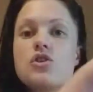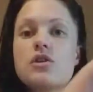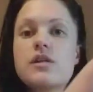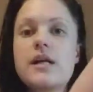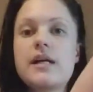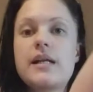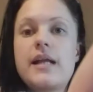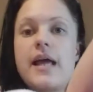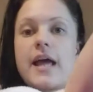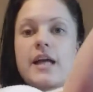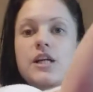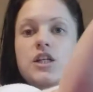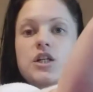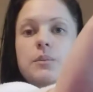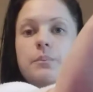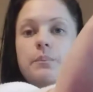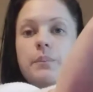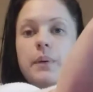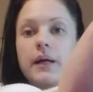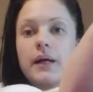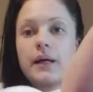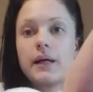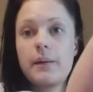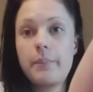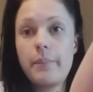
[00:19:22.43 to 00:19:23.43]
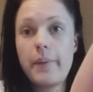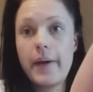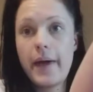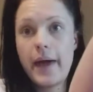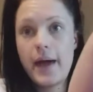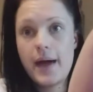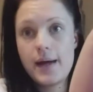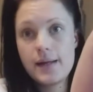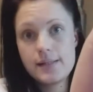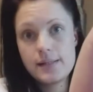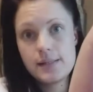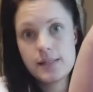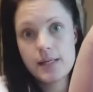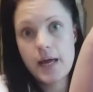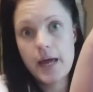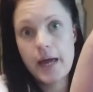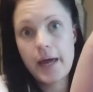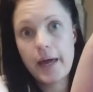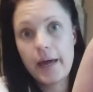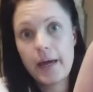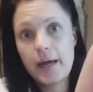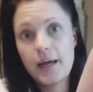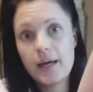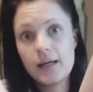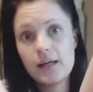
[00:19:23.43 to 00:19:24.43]
can actually pick up at
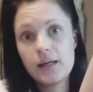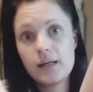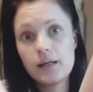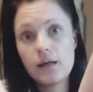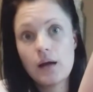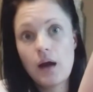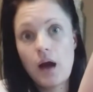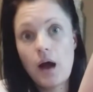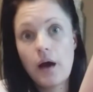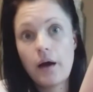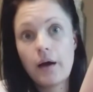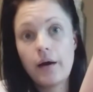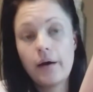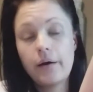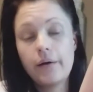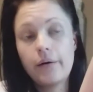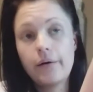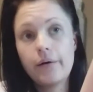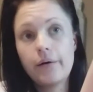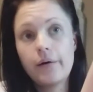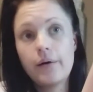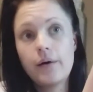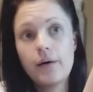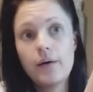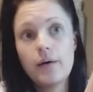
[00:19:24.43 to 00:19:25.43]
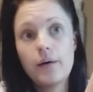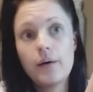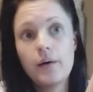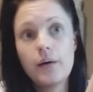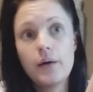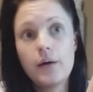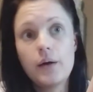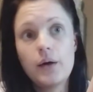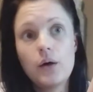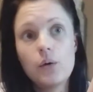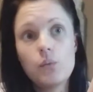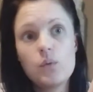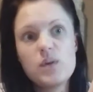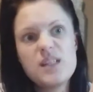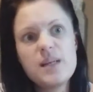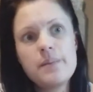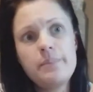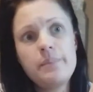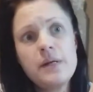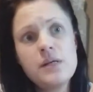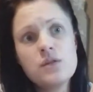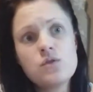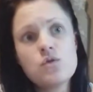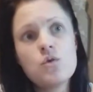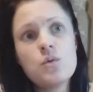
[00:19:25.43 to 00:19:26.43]
a, what's that
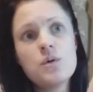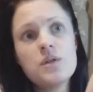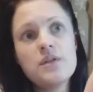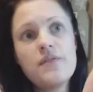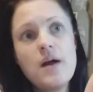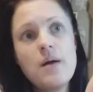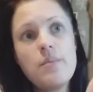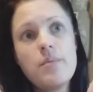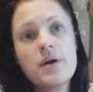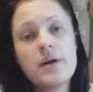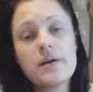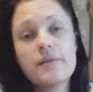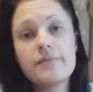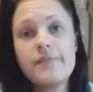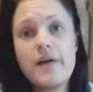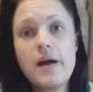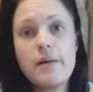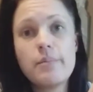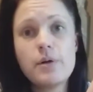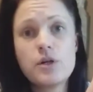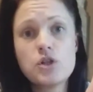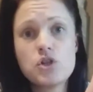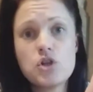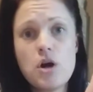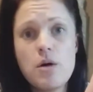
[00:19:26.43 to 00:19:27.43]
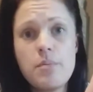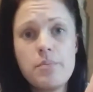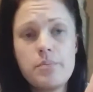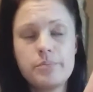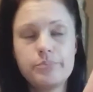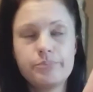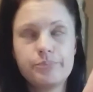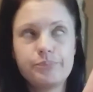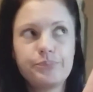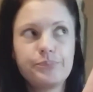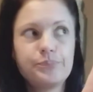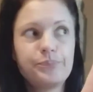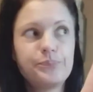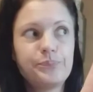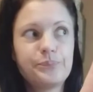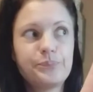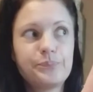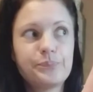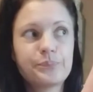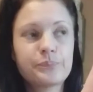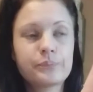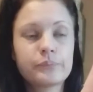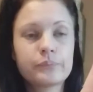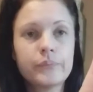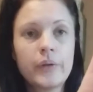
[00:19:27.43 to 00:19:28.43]
place called? The fabric shop?
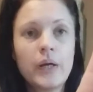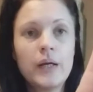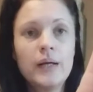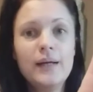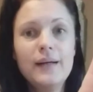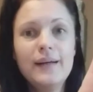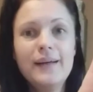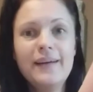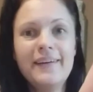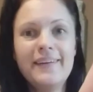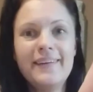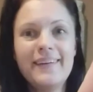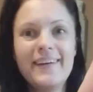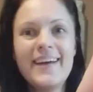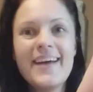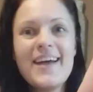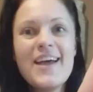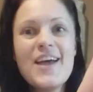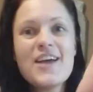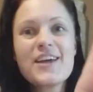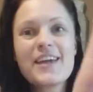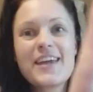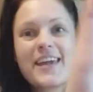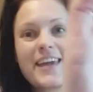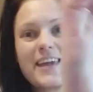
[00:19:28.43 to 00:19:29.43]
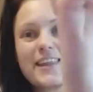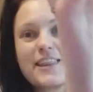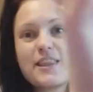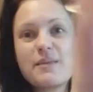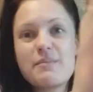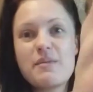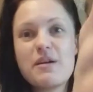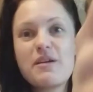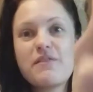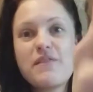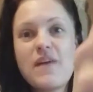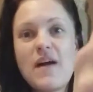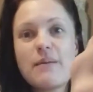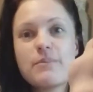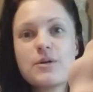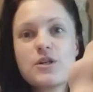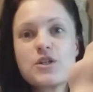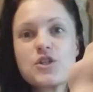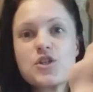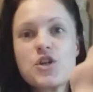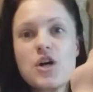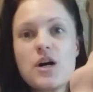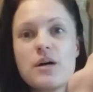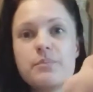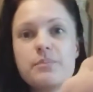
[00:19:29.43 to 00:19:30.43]
You can get them at a fabric
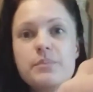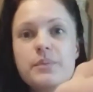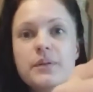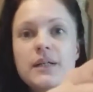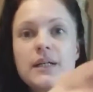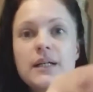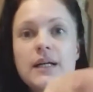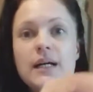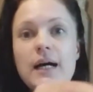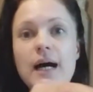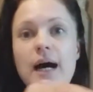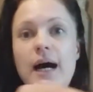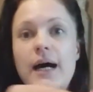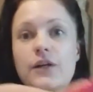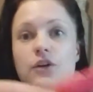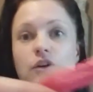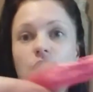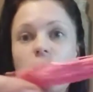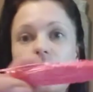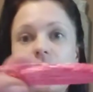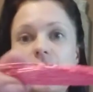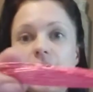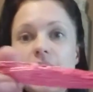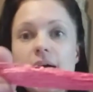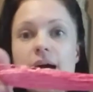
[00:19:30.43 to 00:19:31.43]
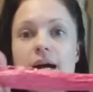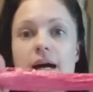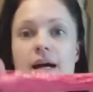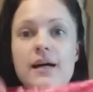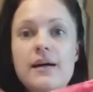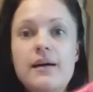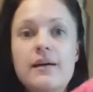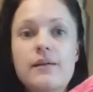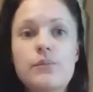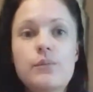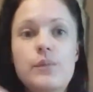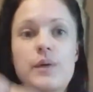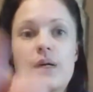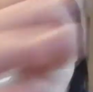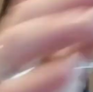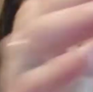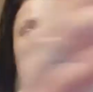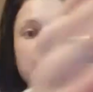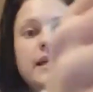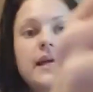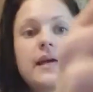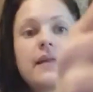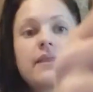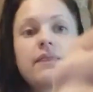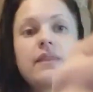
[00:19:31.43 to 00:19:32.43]
shop. I know, yeah, we
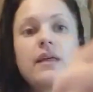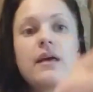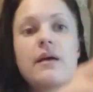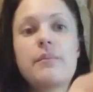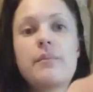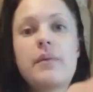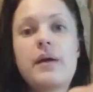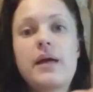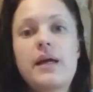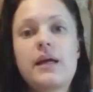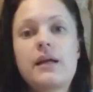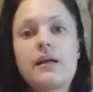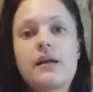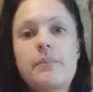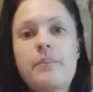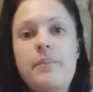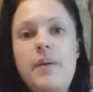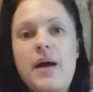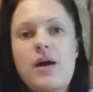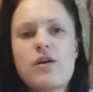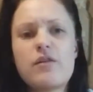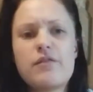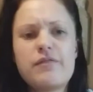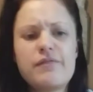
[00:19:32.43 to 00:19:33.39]
can get them in a pack of